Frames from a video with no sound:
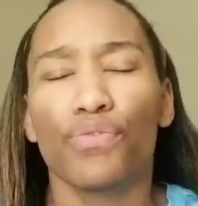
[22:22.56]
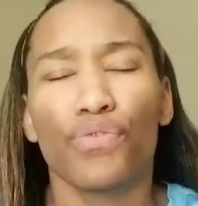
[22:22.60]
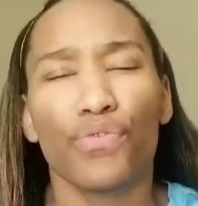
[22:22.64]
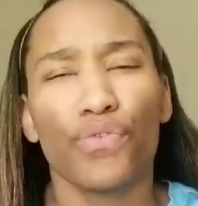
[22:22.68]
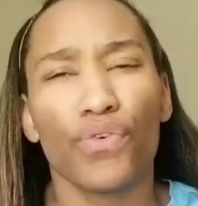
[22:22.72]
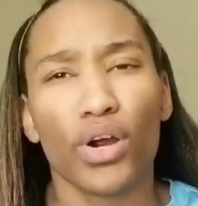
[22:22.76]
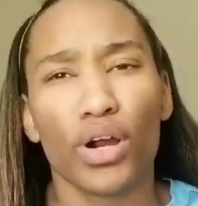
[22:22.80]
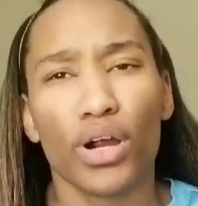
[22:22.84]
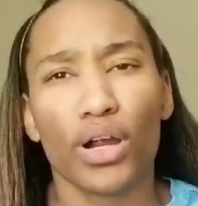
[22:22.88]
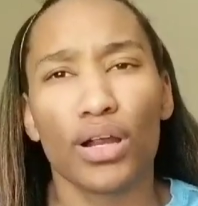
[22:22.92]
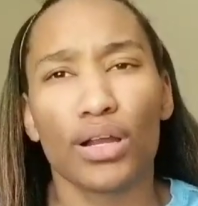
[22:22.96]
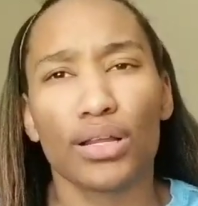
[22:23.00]

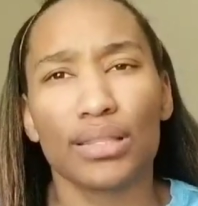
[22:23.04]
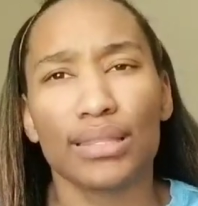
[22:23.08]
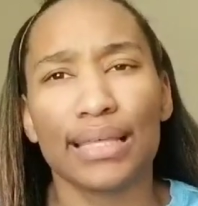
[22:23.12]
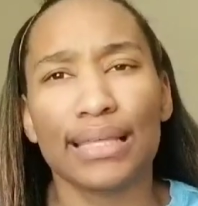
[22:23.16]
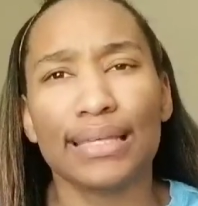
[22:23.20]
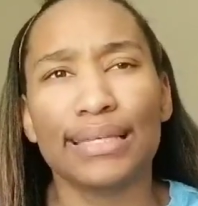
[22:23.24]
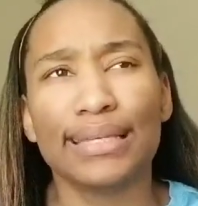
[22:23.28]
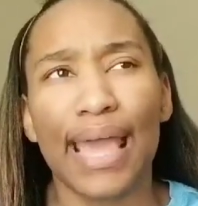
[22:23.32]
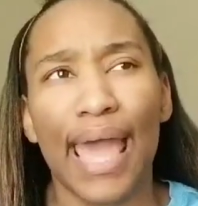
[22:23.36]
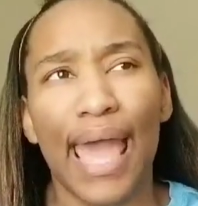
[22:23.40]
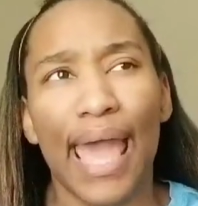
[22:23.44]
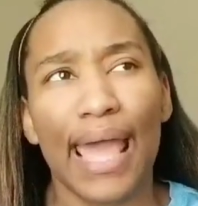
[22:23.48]
for
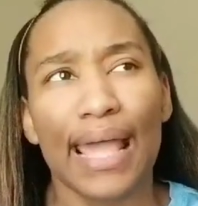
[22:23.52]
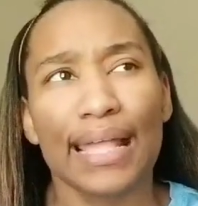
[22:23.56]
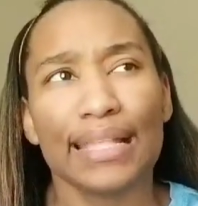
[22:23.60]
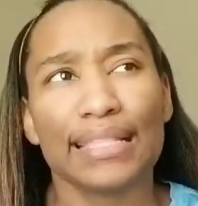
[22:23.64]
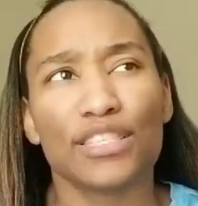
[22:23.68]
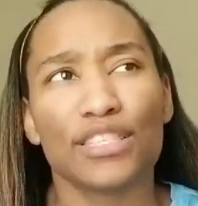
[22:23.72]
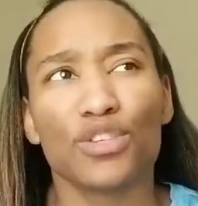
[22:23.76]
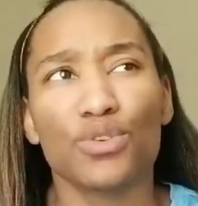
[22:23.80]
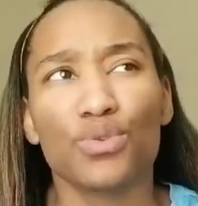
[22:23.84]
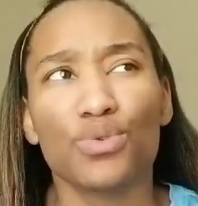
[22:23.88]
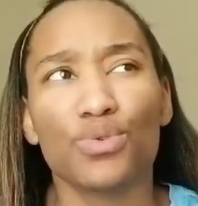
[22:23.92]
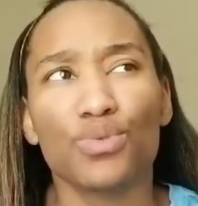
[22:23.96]
the dad
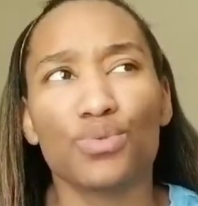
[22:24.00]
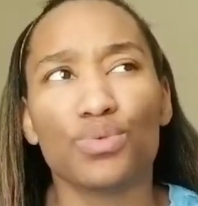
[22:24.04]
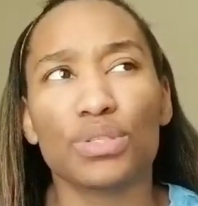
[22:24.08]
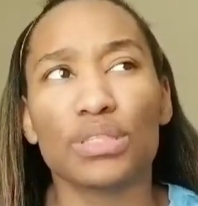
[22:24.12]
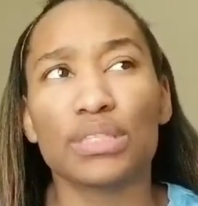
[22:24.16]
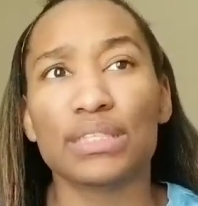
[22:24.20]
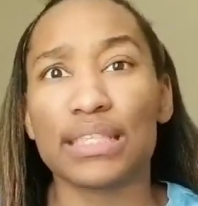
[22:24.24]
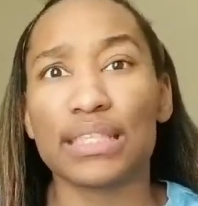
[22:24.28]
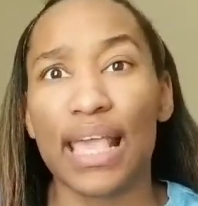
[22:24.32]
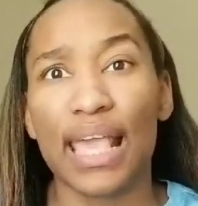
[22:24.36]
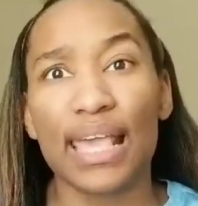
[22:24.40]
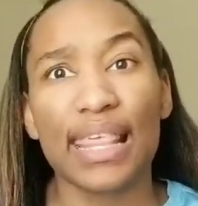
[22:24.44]
to
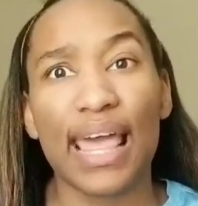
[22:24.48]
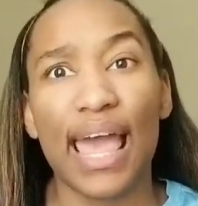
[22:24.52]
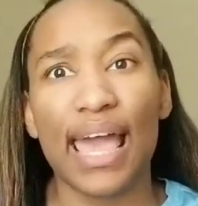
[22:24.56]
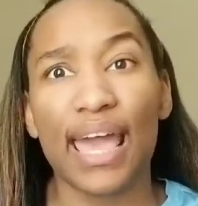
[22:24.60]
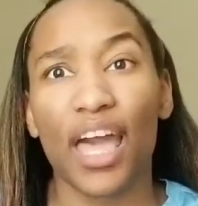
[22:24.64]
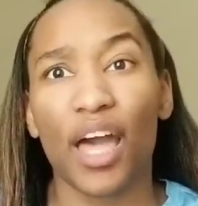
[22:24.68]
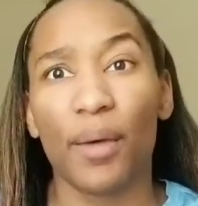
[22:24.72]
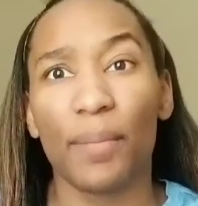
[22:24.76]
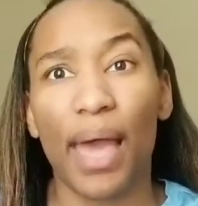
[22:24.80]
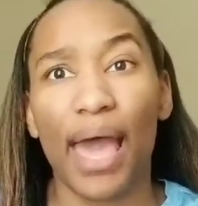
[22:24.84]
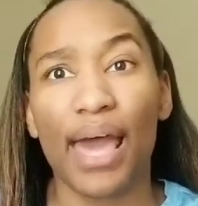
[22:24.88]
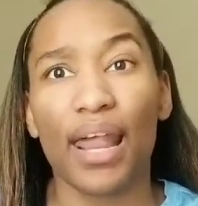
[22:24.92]
see
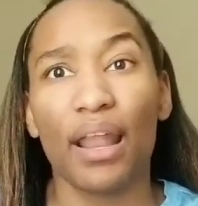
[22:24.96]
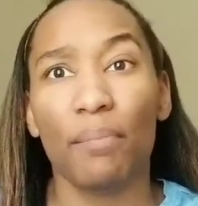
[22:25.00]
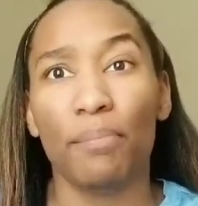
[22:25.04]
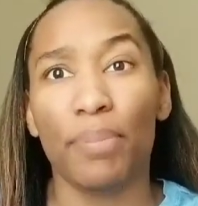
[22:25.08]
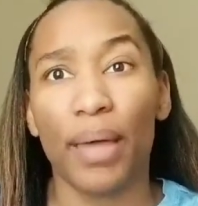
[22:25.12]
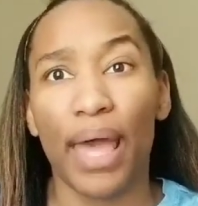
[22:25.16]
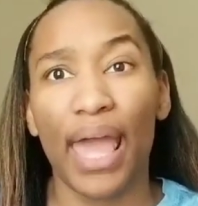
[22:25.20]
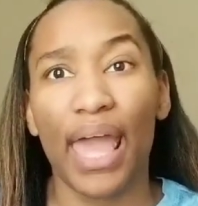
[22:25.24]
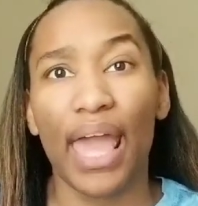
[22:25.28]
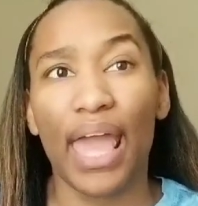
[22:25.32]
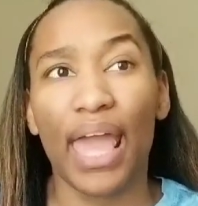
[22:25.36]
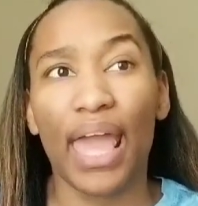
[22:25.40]
that come out of
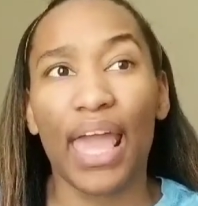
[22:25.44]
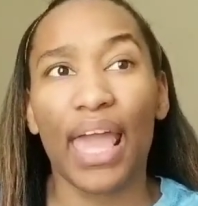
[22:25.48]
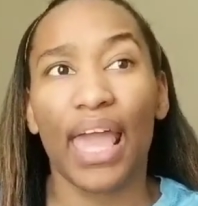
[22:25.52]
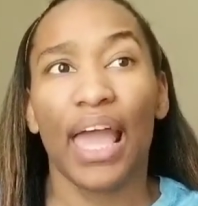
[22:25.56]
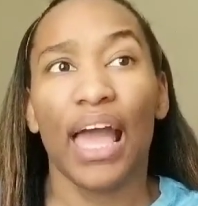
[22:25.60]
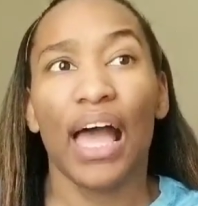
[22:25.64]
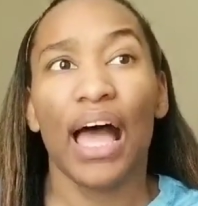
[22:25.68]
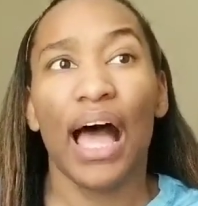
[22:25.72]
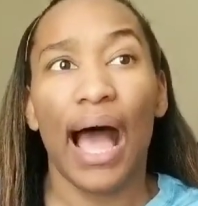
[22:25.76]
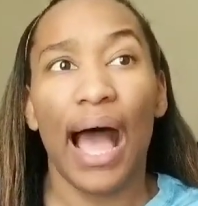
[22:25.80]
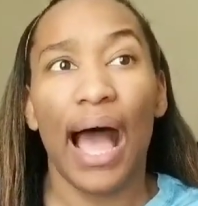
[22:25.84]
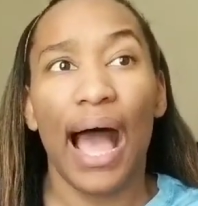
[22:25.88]

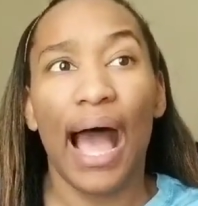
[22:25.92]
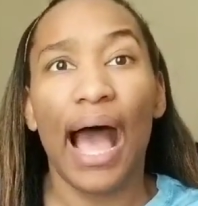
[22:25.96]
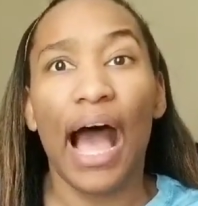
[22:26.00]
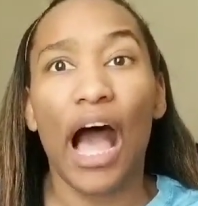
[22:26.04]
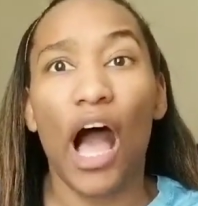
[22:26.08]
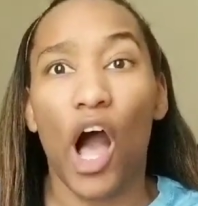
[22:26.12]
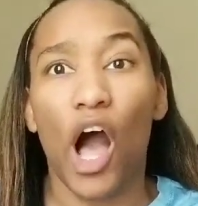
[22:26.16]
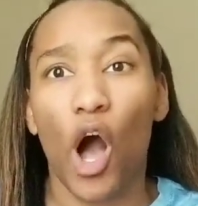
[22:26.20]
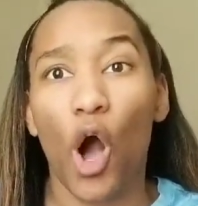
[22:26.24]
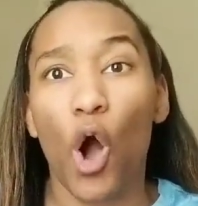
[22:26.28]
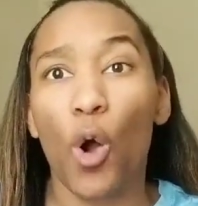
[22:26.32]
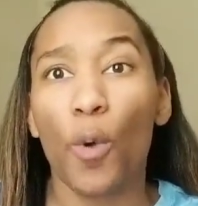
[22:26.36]
Bae, I
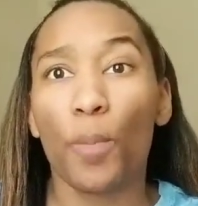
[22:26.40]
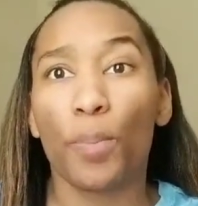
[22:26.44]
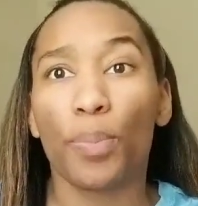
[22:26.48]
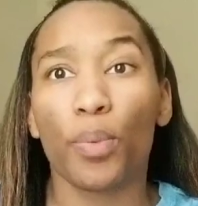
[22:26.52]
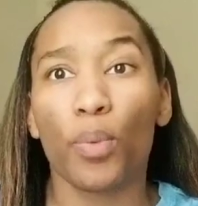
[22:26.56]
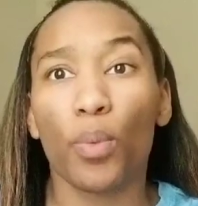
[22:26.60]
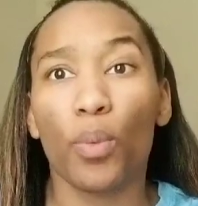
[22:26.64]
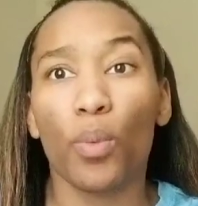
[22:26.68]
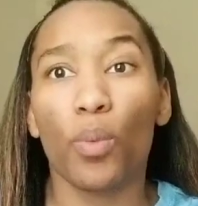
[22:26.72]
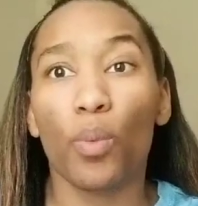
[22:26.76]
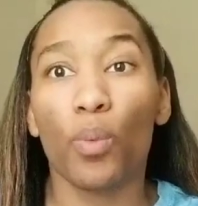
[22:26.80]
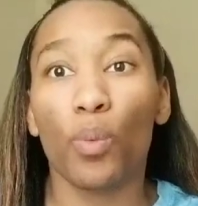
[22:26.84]
hope
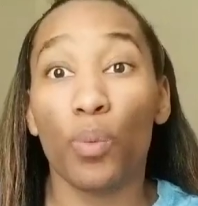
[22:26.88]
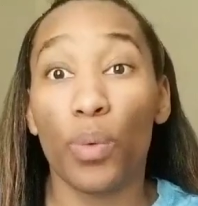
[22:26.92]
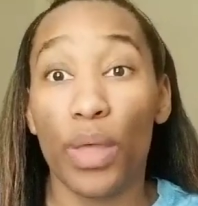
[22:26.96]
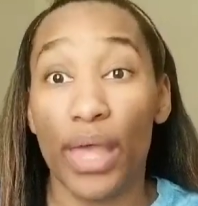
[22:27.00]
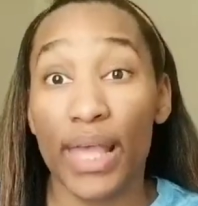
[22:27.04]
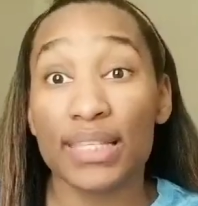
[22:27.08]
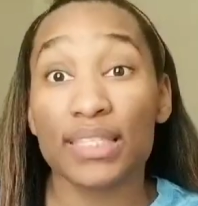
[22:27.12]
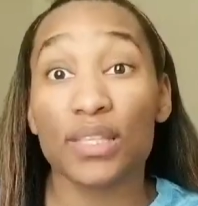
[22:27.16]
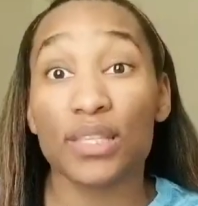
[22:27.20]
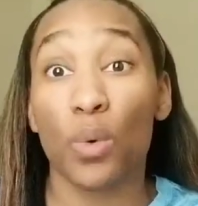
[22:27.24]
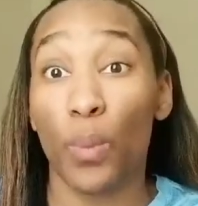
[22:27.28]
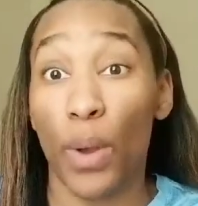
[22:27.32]

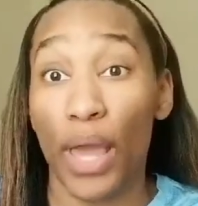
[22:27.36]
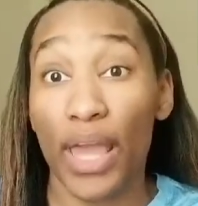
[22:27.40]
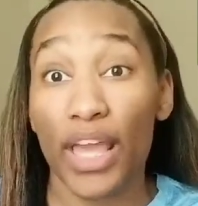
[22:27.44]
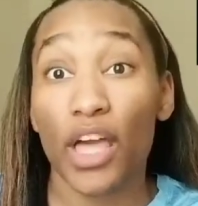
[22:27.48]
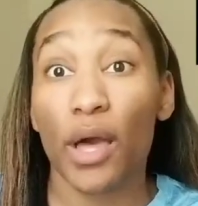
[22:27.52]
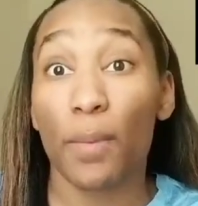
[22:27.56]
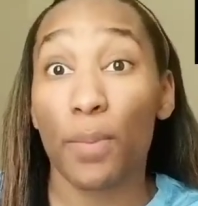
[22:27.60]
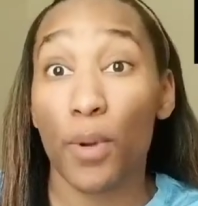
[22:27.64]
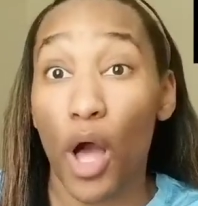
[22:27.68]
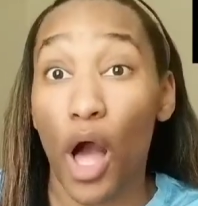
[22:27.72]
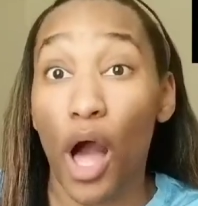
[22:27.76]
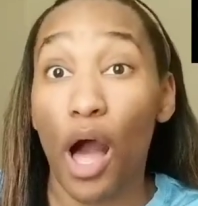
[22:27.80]
is a
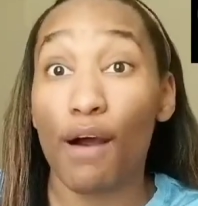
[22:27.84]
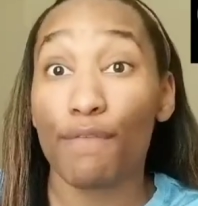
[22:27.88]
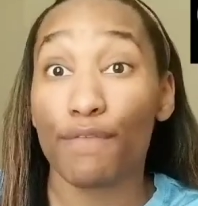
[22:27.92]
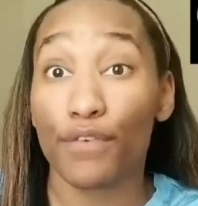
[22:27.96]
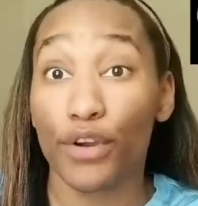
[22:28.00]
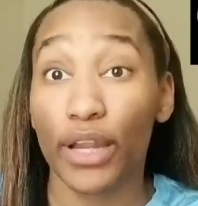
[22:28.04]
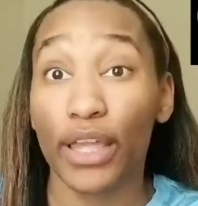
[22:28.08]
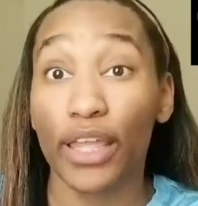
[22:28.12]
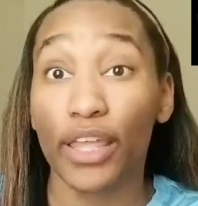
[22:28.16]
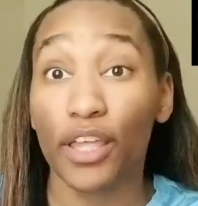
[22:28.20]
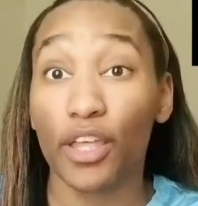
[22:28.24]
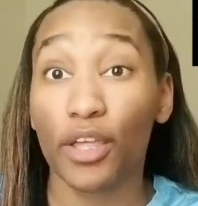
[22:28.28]
wake up call
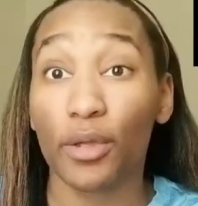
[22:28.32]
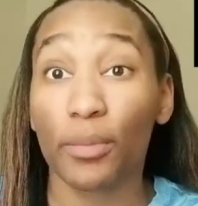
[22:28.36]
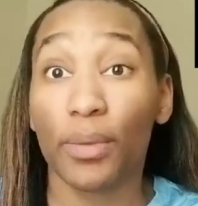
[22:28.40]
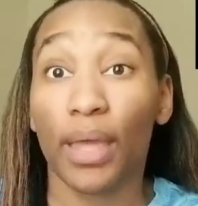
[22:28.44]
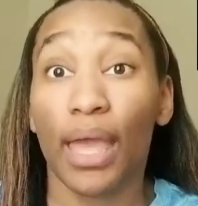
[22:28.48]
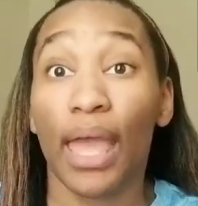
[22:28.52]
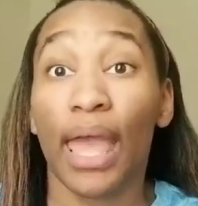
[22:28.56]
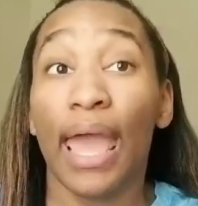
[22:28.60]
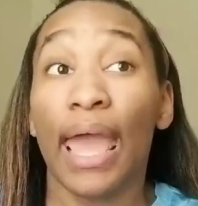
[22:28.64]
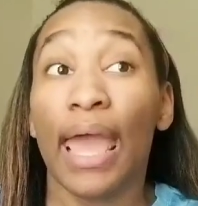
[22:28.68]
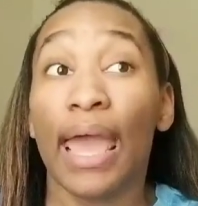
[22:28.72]
for him.